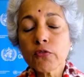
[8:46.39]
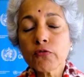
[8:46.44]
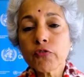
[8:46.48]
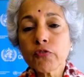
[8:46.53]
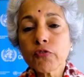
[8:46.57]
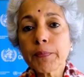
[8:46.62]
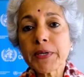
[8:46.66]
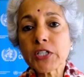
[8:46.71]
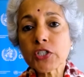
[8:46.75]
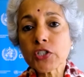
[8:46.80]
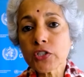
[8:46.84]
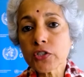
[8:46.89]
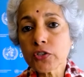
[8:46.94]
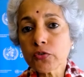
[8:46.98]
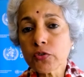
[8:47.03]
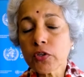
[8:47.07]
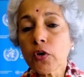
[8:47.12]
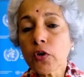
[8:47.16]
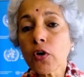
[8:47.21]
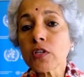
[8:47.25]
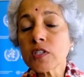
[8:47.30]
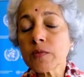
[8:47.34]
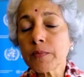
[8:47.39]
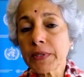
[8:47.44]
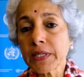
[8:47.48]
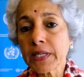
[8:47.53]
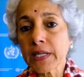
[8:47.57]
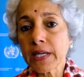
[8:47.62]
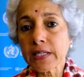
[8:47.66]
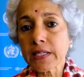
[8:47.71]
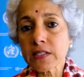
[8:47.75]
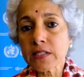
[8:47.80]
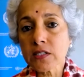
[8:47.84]
for patients who are
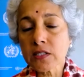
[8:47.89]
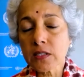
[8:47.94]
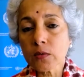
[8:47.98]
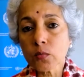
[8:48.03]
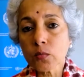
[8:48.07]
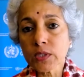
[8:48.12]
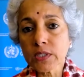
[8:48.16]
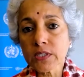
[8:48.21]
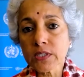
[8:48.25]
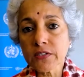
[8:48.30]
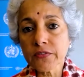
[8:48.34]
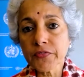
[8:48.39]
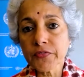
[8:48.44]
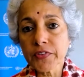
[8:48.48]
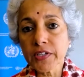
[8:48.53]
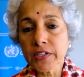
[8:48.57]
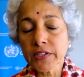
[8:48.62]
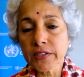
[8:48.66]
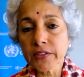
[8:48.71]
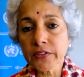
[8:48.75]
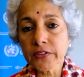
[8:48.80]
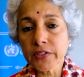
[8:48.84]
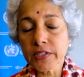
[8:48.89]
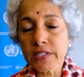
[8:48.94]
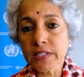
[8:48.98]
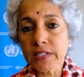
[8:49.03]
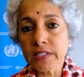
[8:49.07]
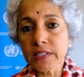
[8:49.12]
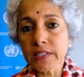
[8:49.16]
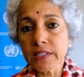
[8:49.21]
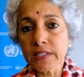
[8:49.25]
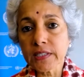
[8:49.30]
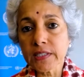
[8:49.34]
hospitalized with severe and
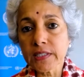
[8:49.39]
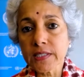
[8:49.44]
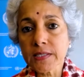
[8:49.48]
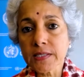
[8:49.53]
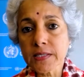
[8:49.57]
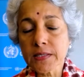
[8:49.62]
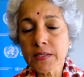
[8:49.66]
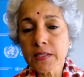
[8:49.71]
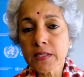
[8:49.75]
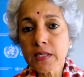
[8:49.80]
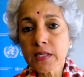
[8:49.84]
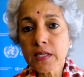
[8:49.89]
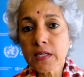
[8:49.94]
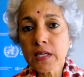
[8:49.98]
critical illness.